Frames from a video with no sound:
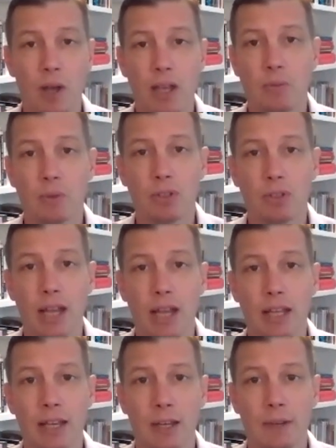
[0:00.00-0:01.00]
Wade was
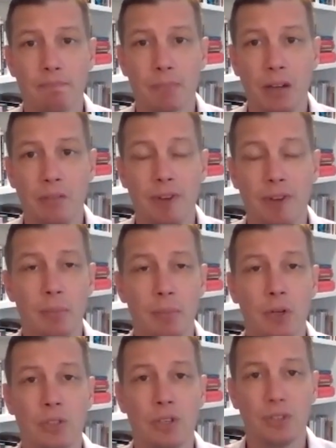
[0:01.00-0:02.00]
like an
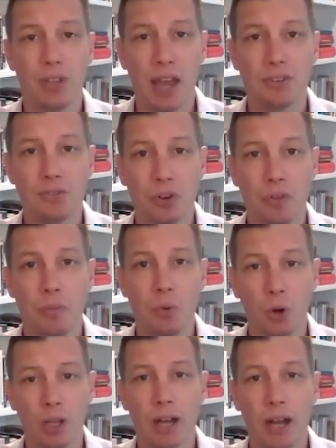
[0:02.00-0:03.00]
environmental disaster on the
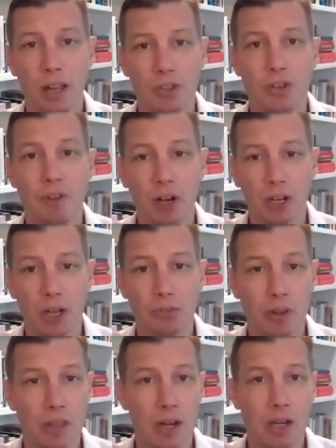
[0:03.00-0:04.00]
moral ecology of our
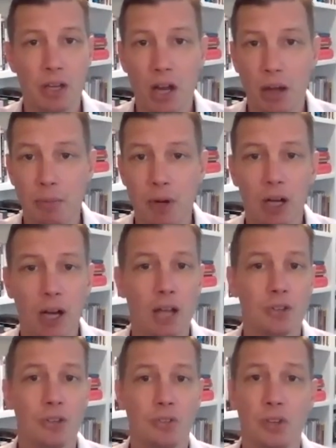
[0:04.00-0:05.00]
country, that it numbed our
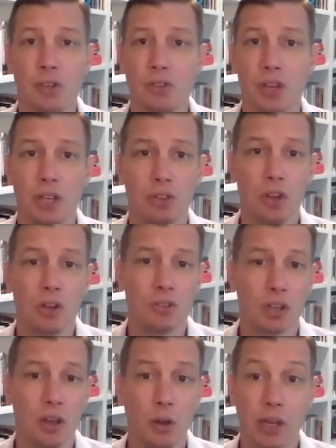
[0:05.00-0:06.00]
consciences, it taught us
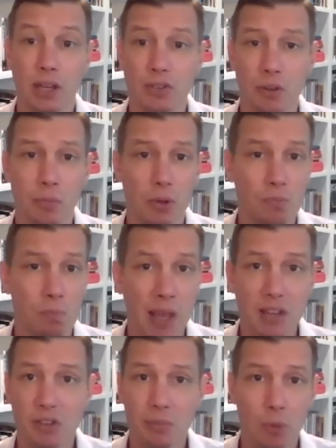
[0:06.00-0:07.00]
to go against our most
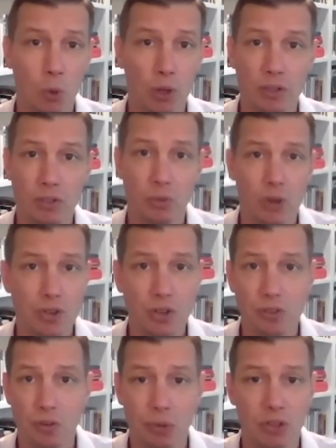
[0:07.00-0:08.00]
basic moral
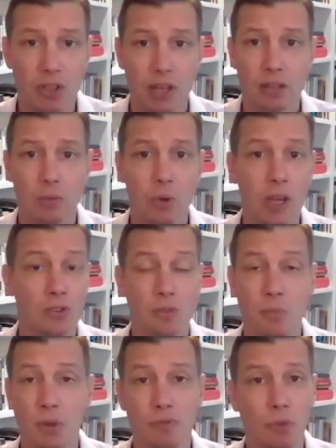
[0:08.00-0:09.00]
intuitions to protect the
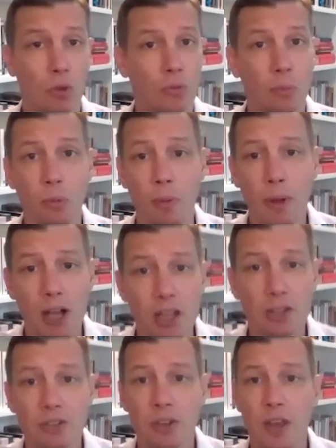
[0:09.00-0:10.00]
weakest, most vulnerable among
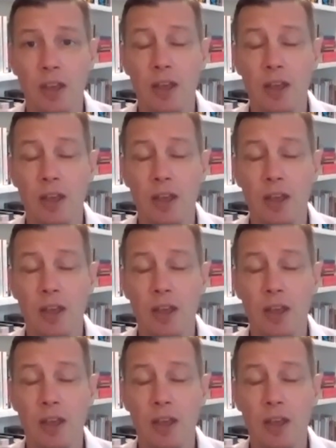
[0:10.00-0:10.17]
us.